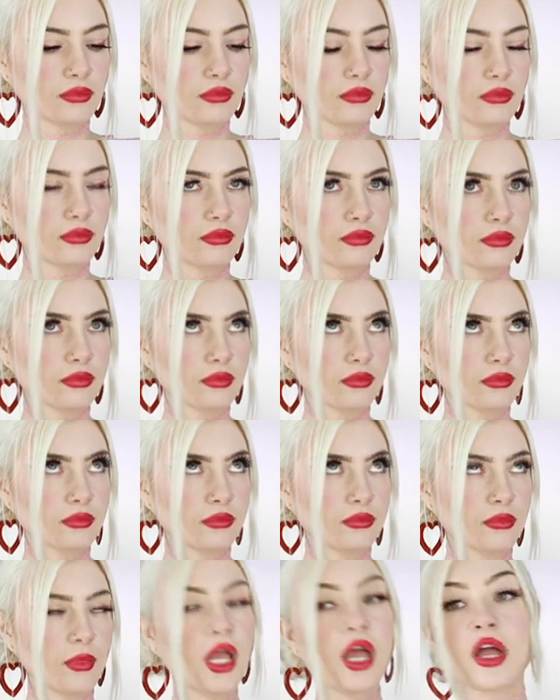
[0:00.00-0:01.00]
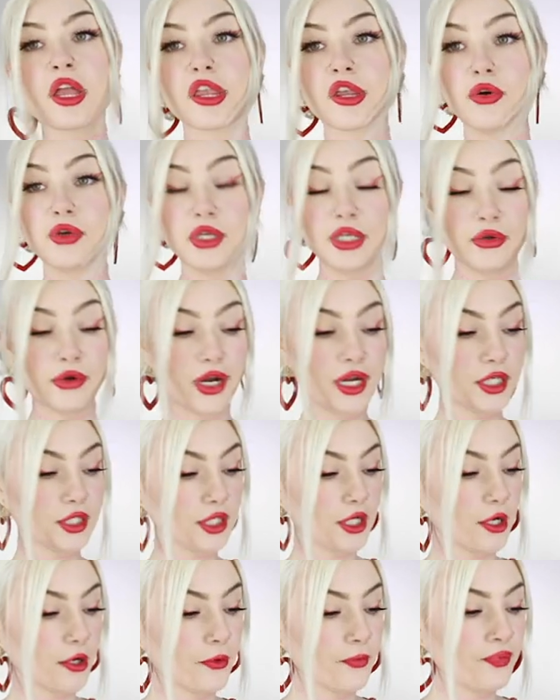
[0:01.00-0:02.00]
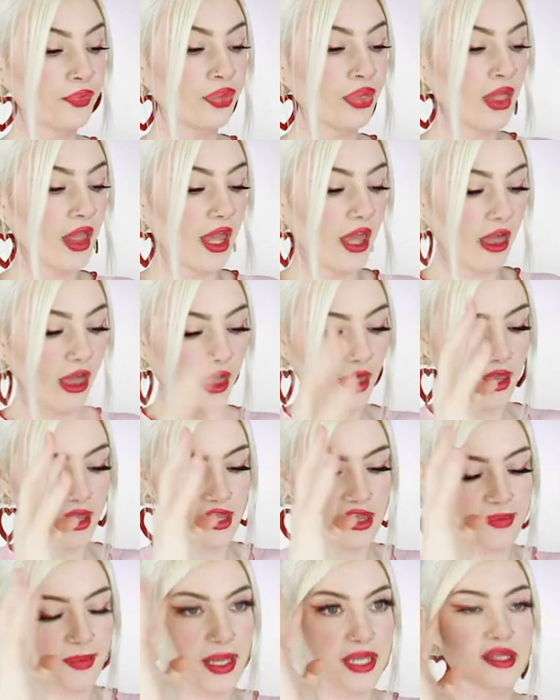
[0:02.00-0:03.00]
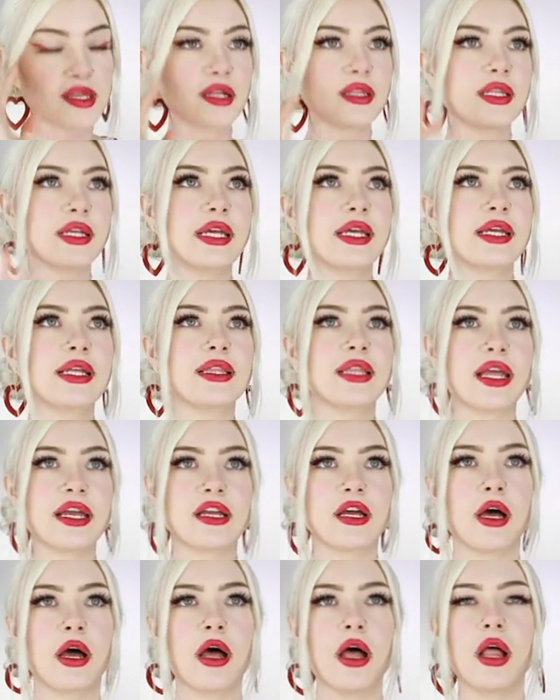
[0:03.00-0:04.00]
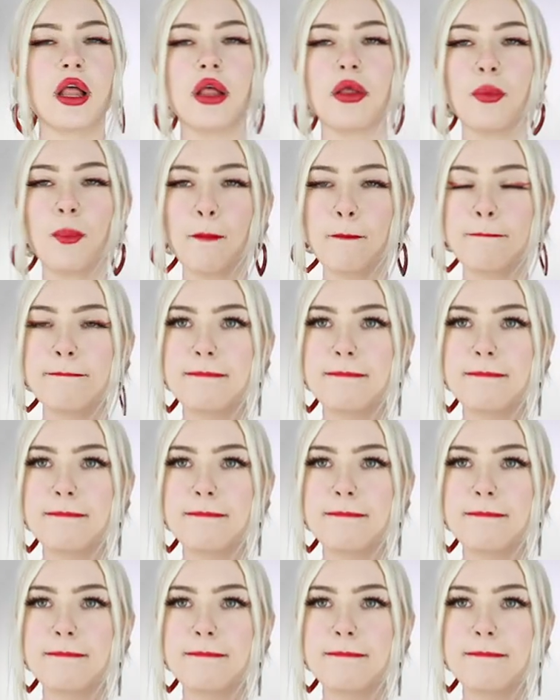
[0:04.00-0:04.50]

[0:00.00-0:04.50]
Derecho. So a derecho is basically like a